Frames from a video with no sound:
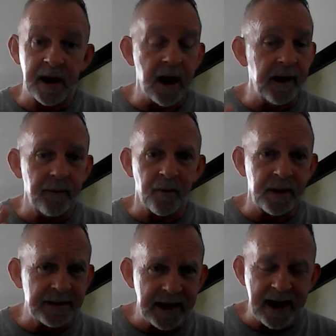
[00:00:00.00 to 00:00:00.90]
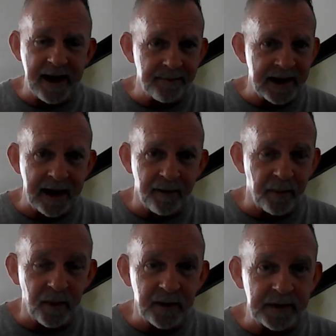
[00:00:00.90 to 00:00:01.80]
Not at one time now,
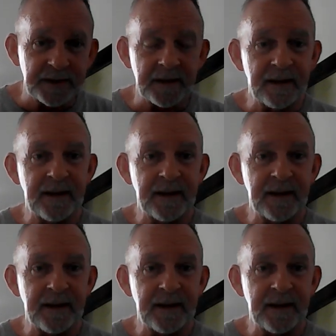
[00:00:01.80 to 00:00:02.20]
boys.